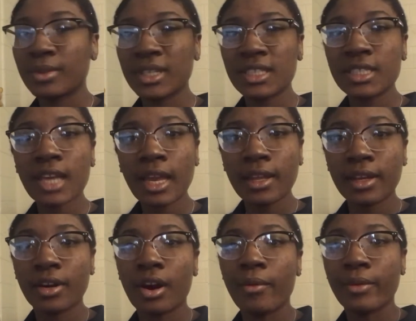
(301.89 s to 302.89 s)
this is like
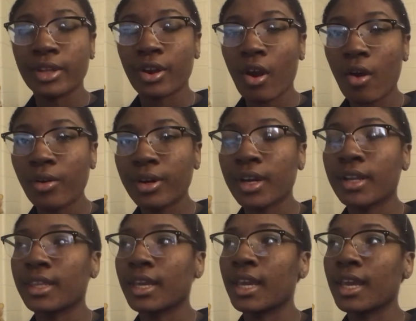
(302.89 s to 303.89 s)
later on when they're older
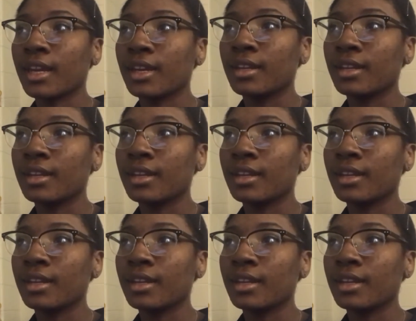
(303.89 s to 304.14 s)
and they get